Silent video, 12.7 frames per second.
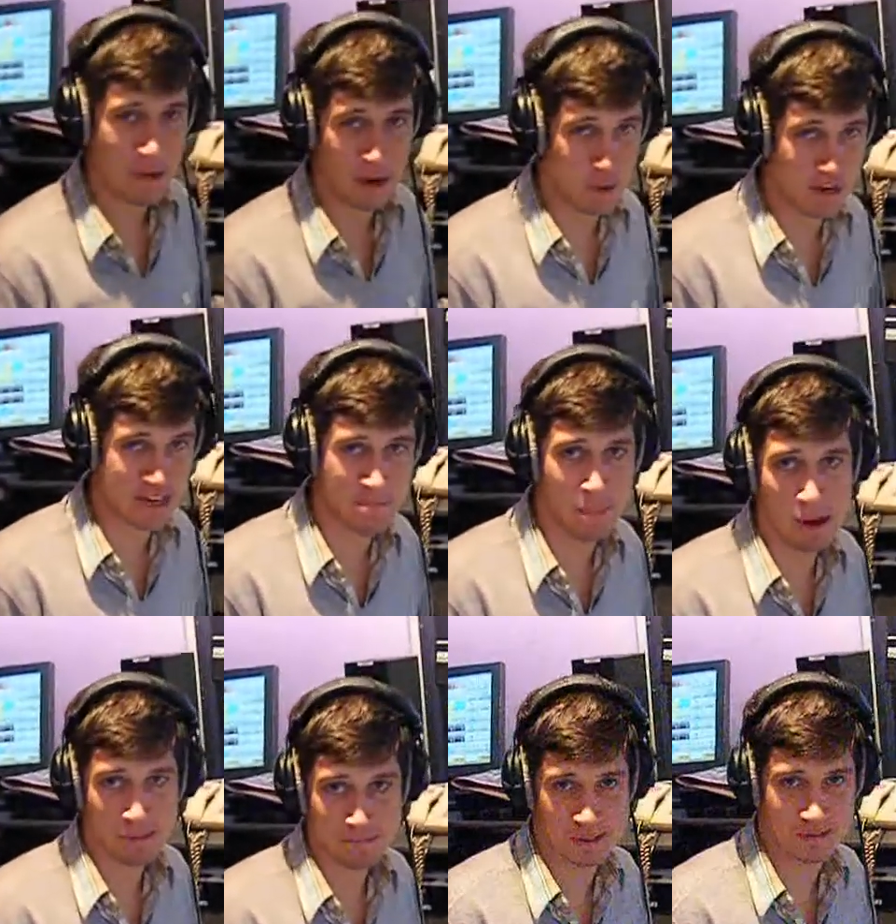Bit of Windy
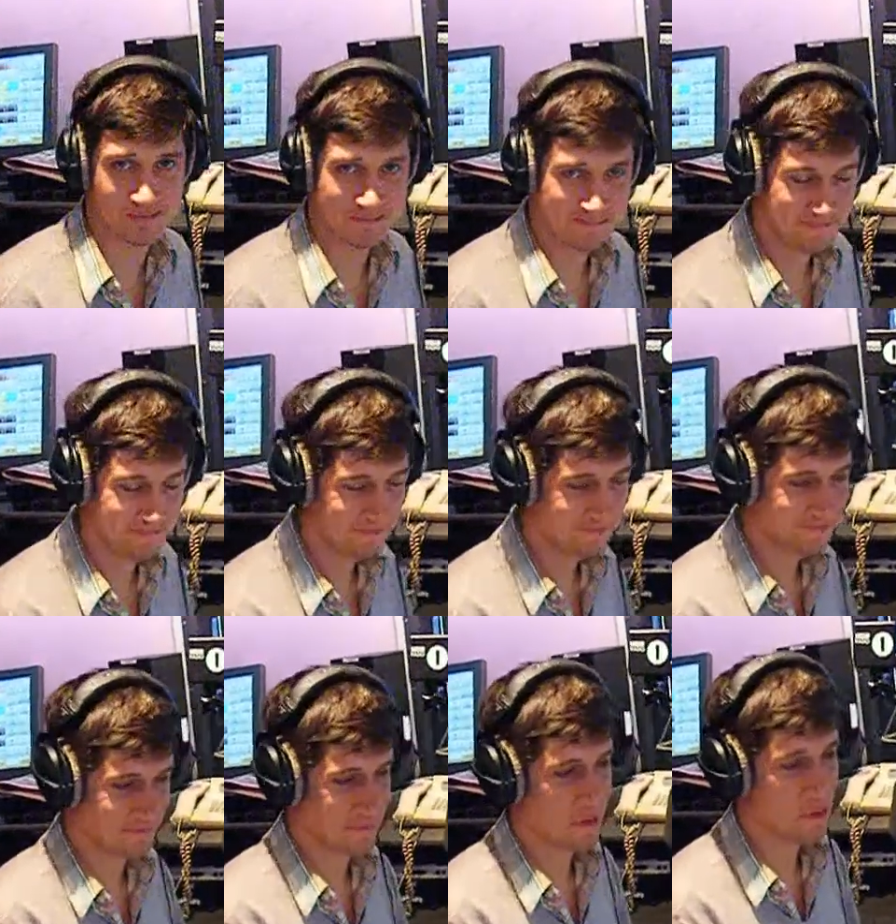Pops.
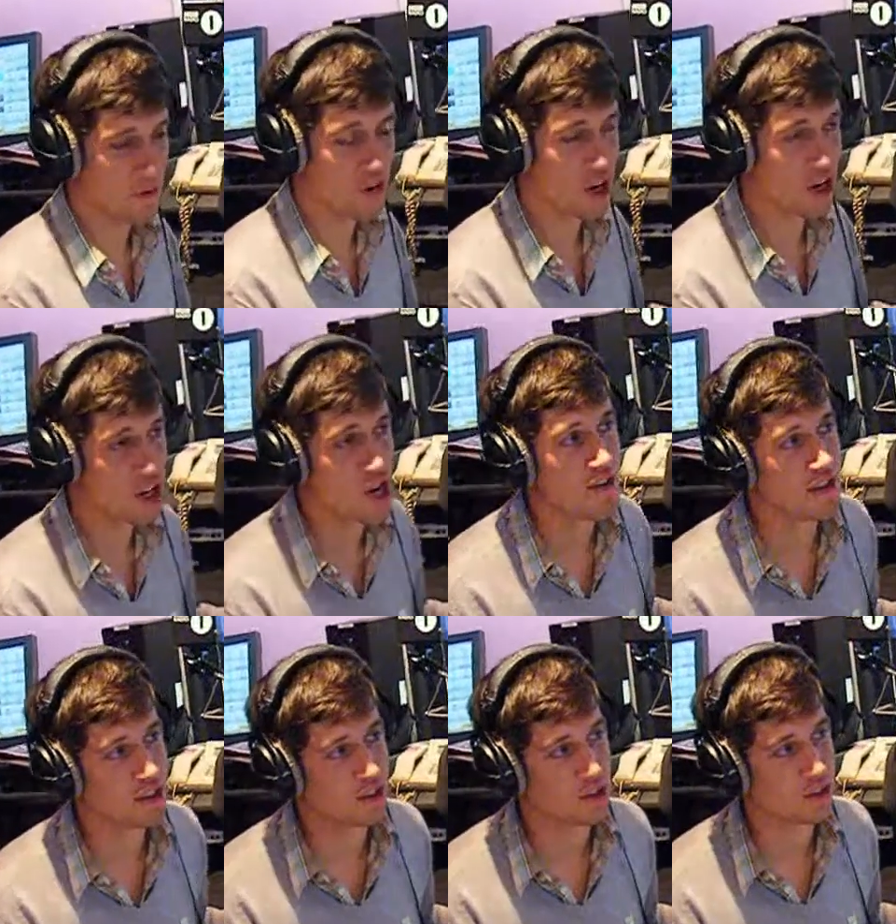We've got a
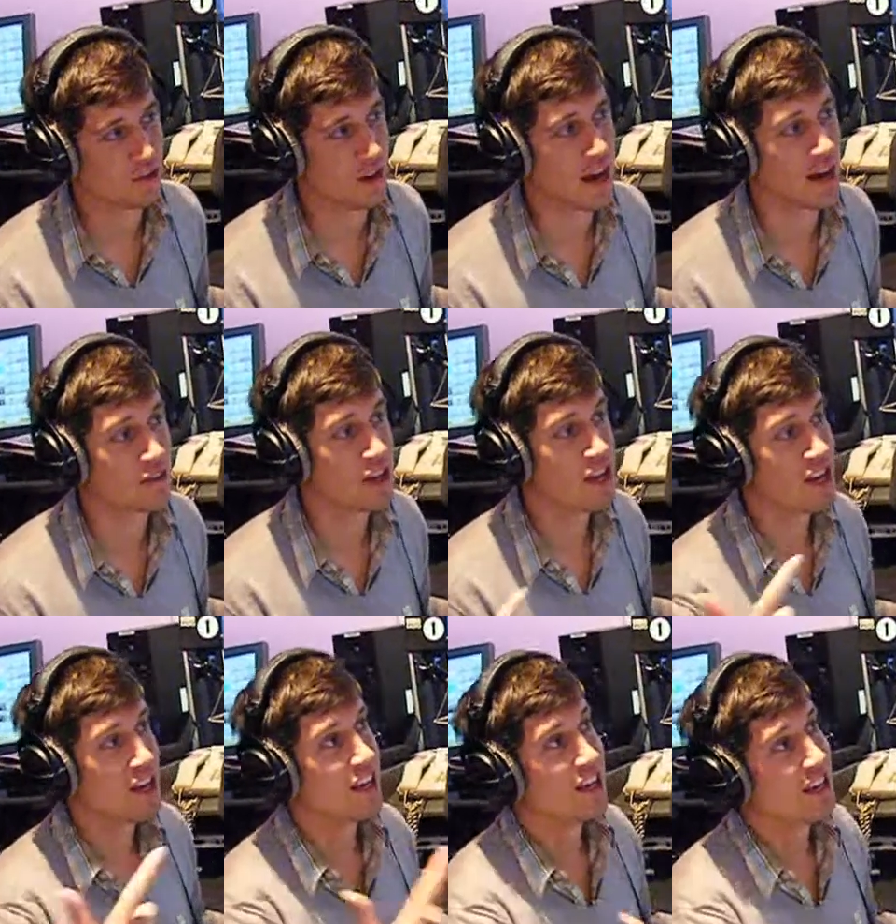curry that's just arrived.
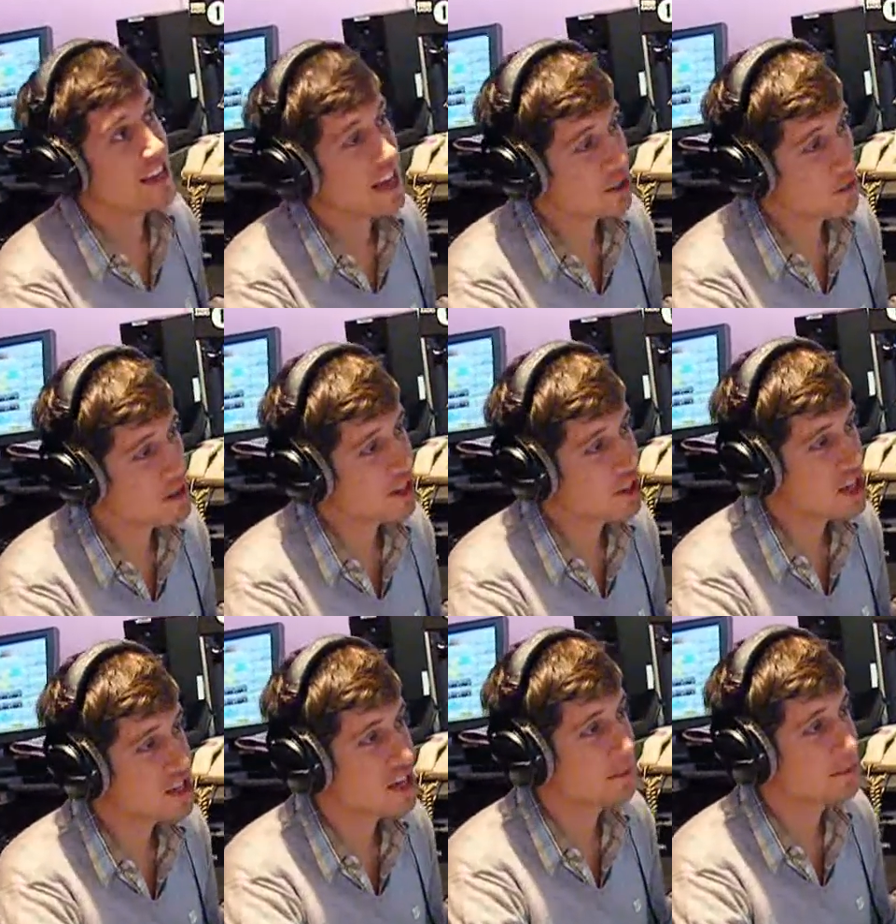Yet to eat a
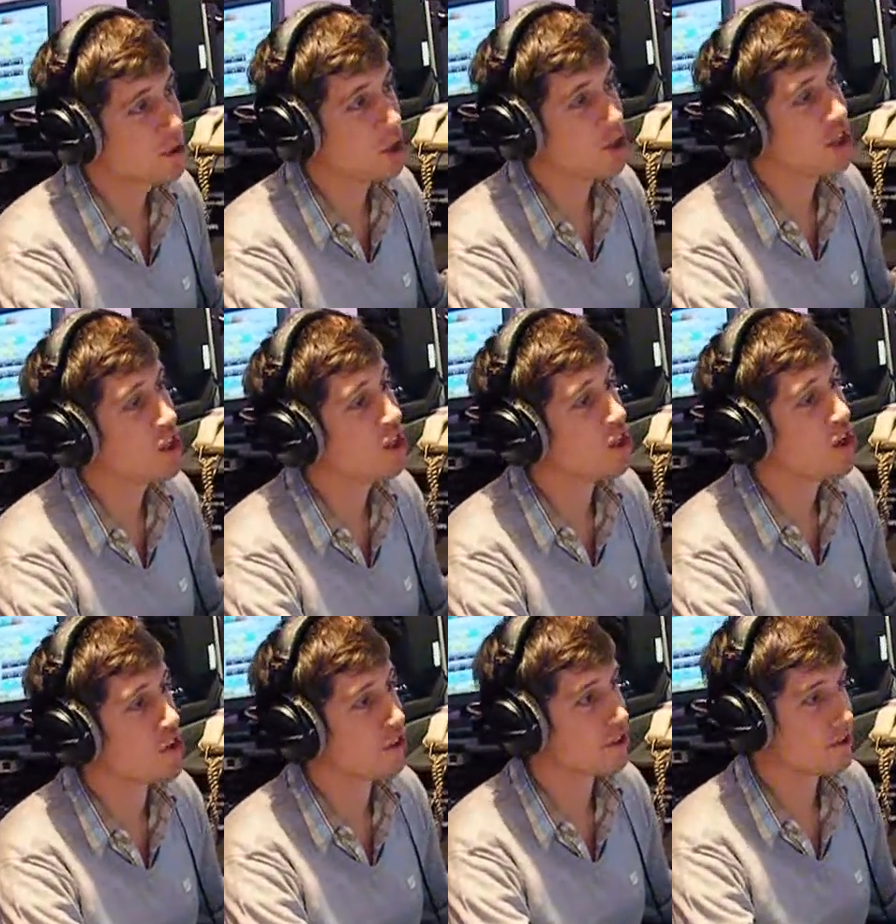cheese and ham toast in a
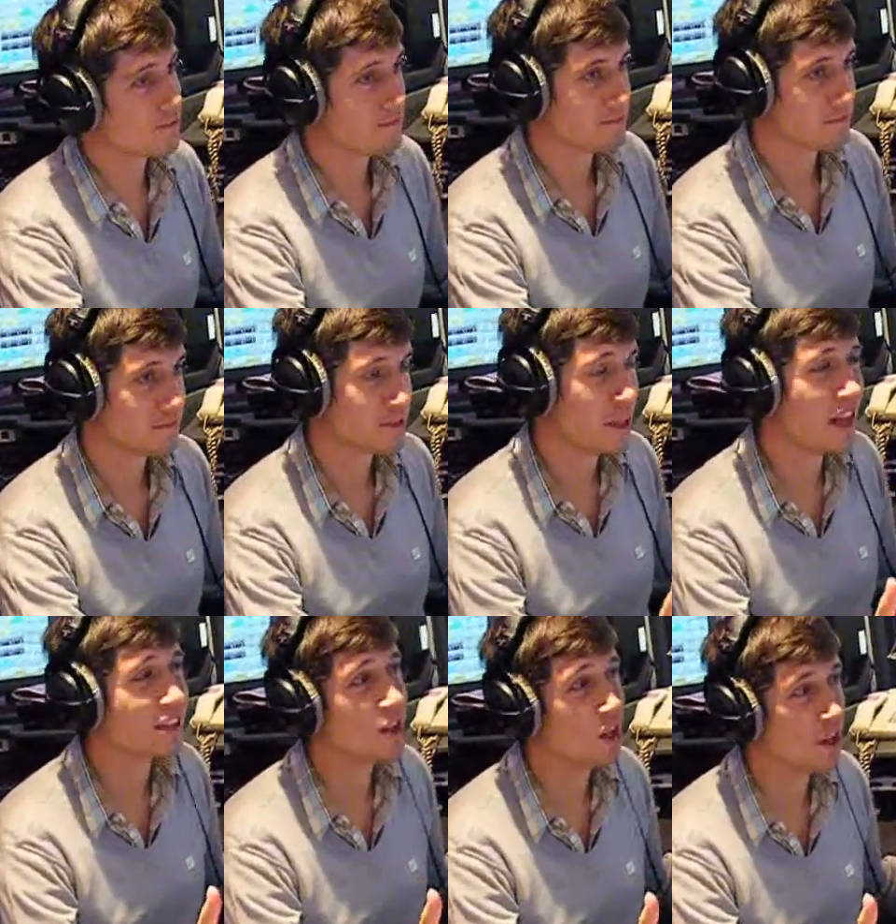donut.
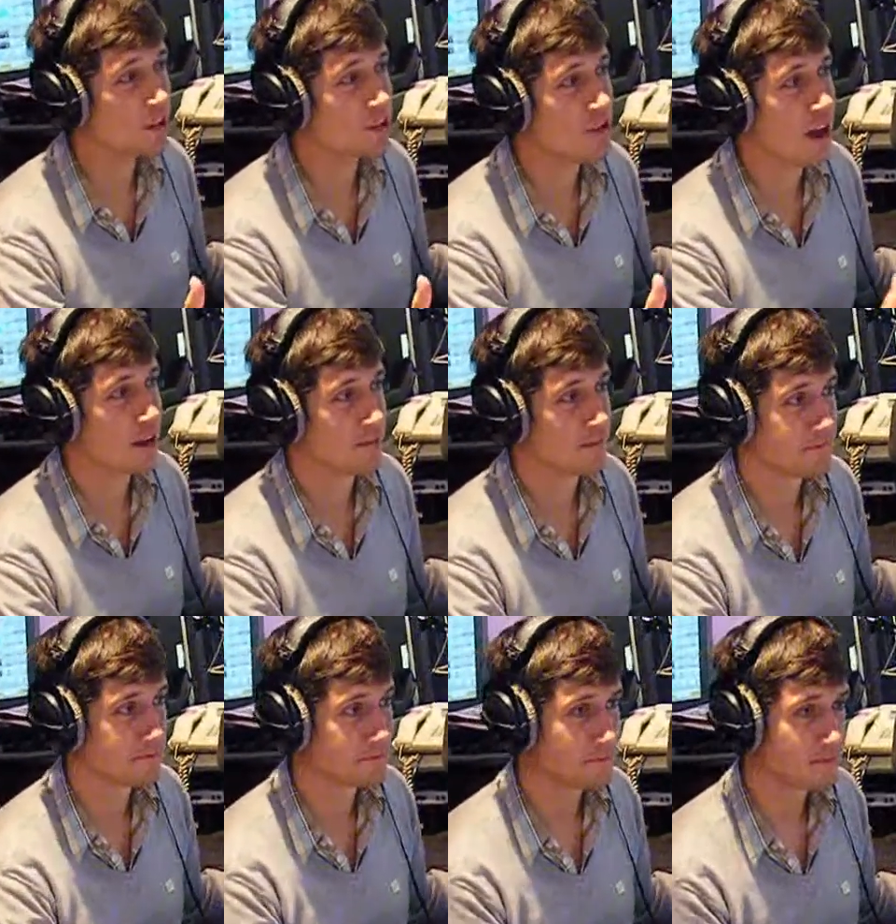Now that's a lot of scram.
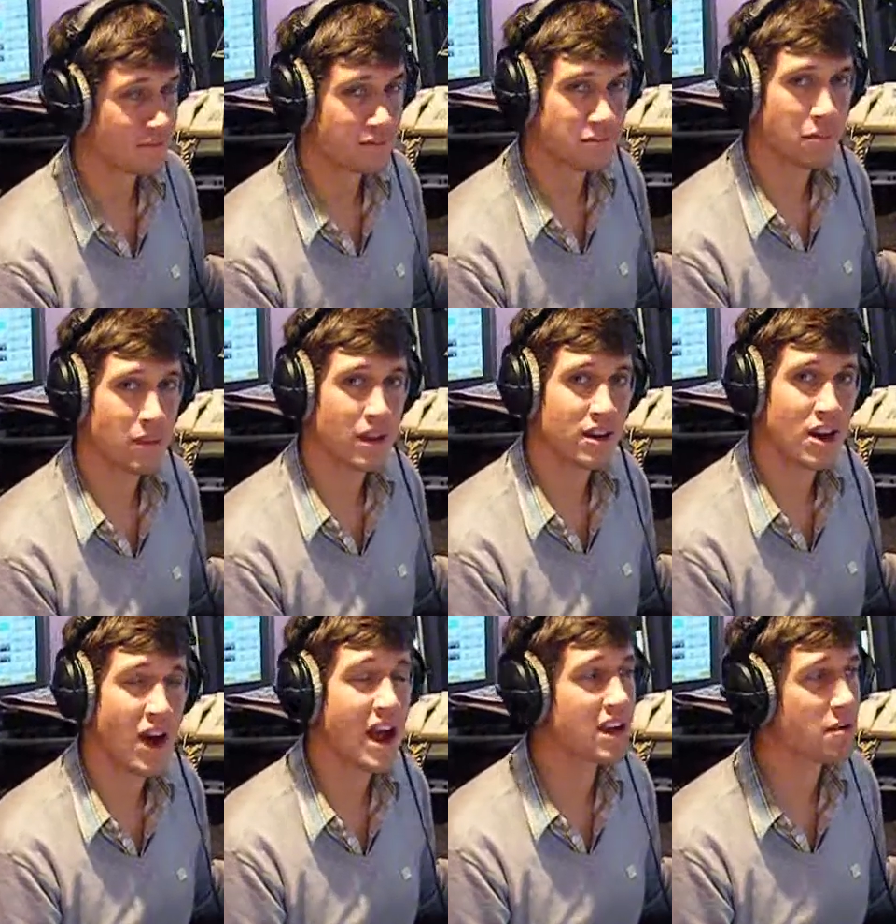
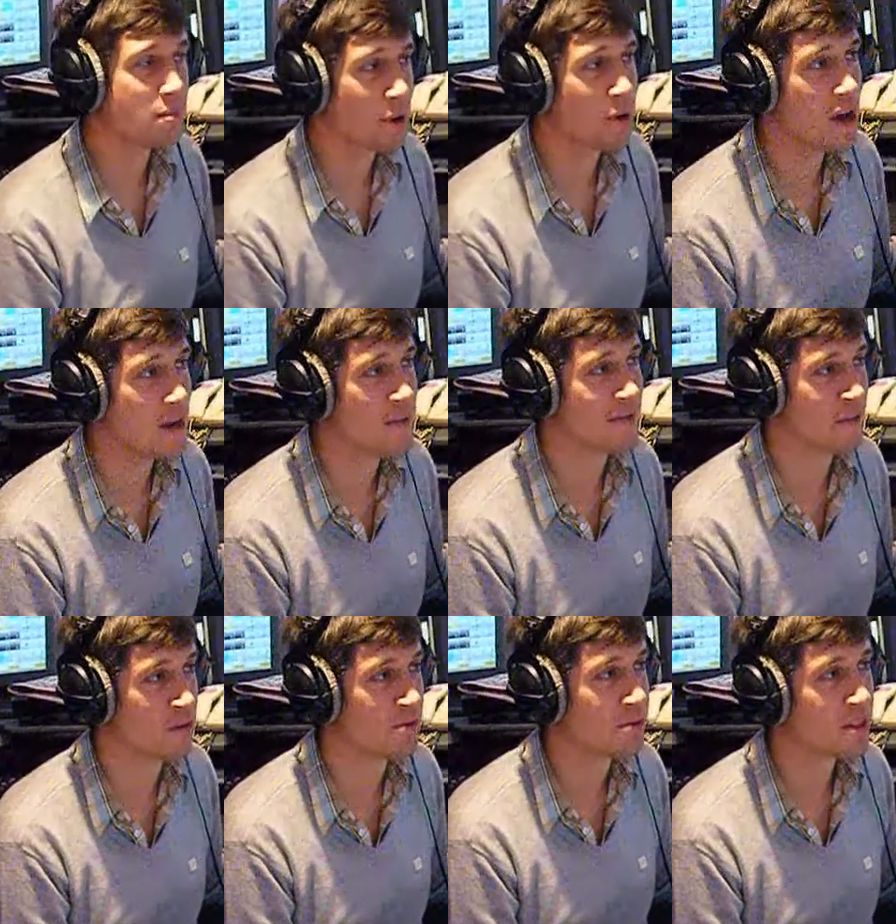Now I can put away
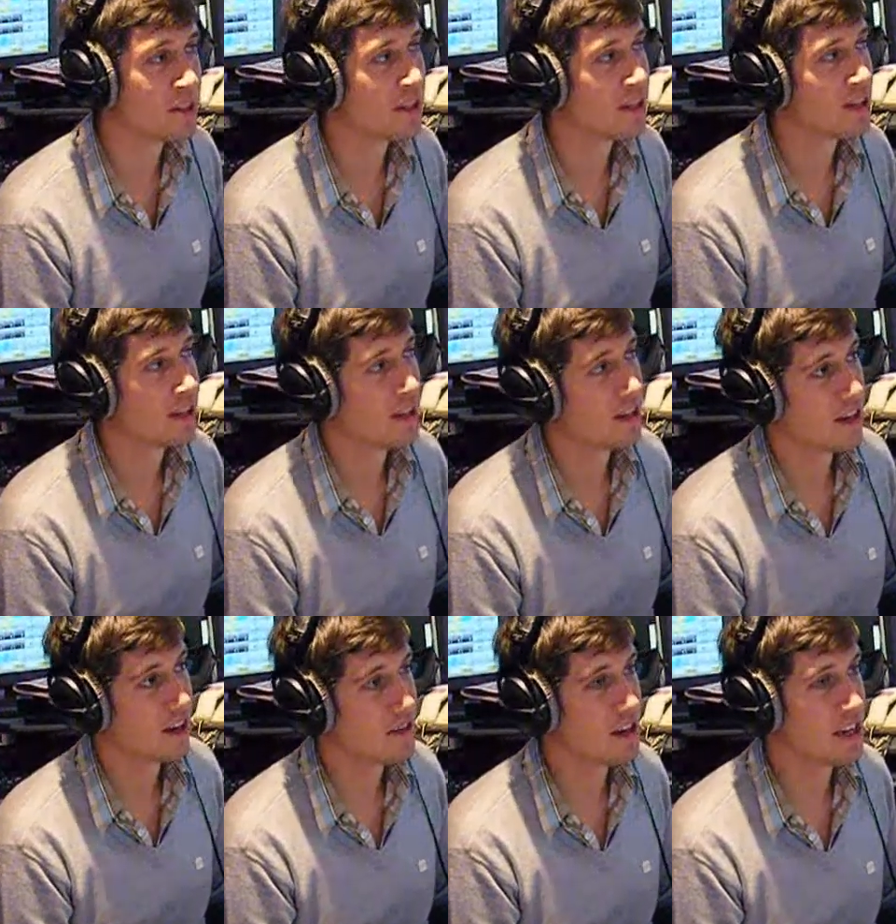my food.
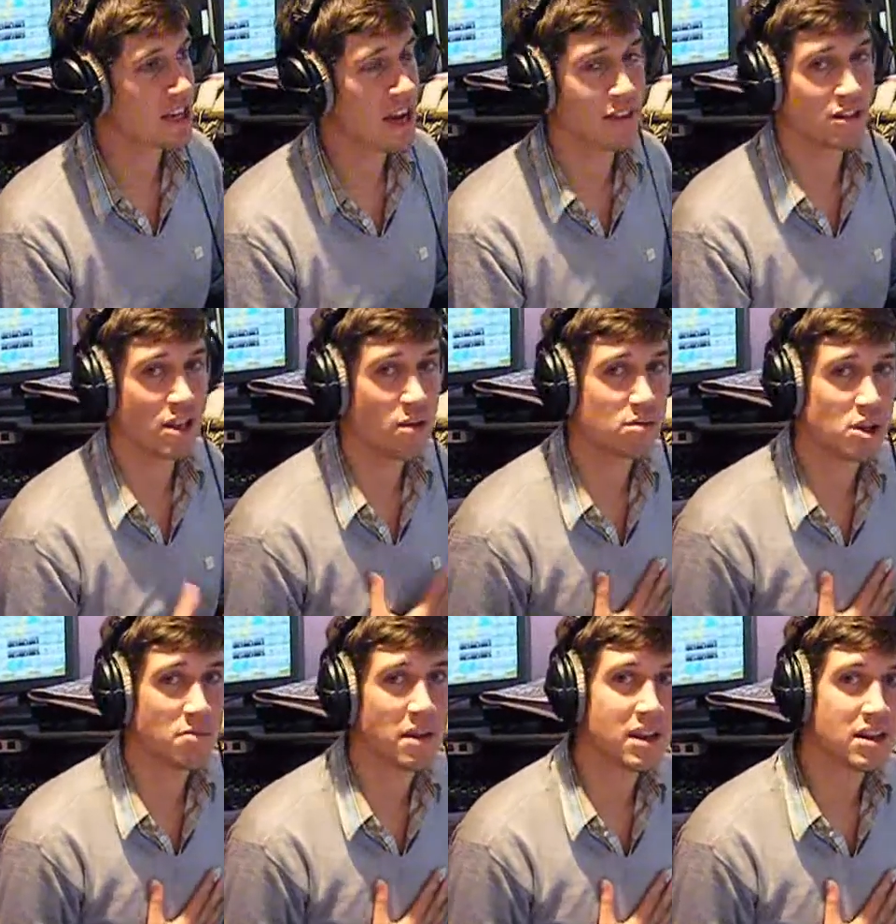I really can. There's no
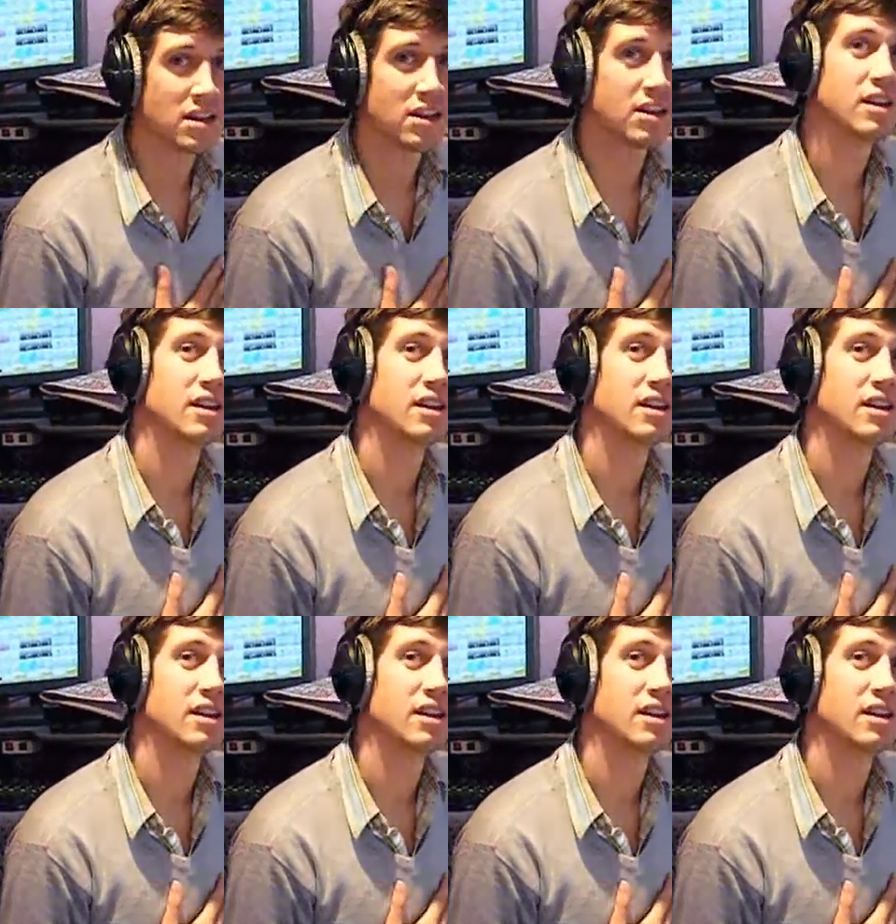to me.